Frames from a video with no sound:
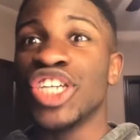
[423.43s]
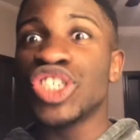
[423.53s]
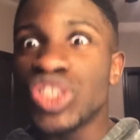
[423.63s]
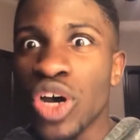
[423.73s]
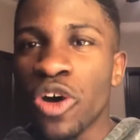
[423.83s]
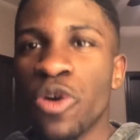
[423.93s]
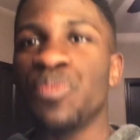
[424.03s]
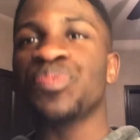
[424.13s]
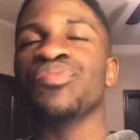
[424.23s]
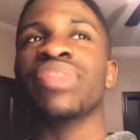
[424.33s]
So,
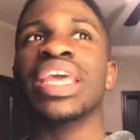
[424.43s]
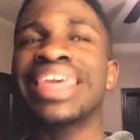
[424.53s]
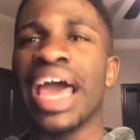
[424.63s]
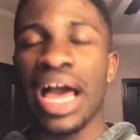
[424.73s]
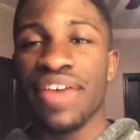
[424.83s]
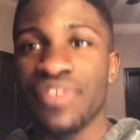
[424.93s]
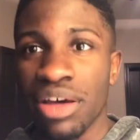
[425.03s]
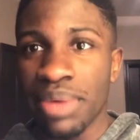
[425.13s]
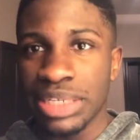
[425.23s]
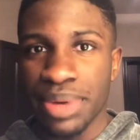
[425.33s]
yeah, I
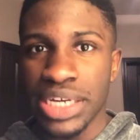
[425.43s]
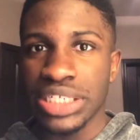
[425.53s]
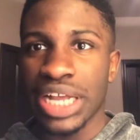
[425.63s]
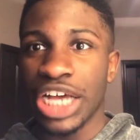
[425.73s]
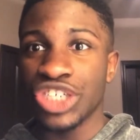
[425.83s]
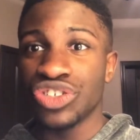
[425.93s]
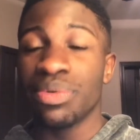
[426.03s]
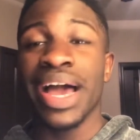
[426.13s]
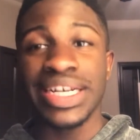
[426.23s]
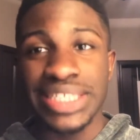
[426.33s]
found my Spanish classroom.
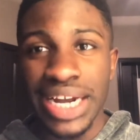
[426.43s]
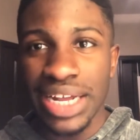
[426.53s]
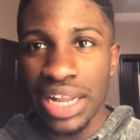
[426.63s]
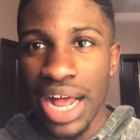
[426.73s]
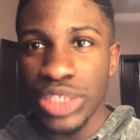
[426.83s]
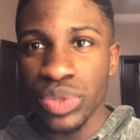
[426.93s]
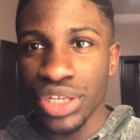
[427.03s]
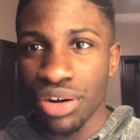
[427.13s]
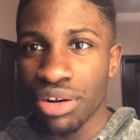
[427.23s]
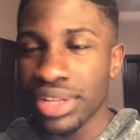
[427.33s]
I actually had a class with the
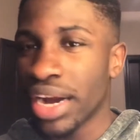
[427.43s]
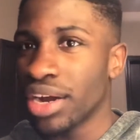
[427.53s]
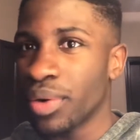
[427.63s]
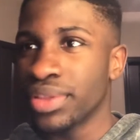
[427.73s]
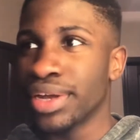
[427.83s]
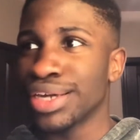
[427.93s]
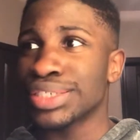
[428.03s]
girl that I know in there.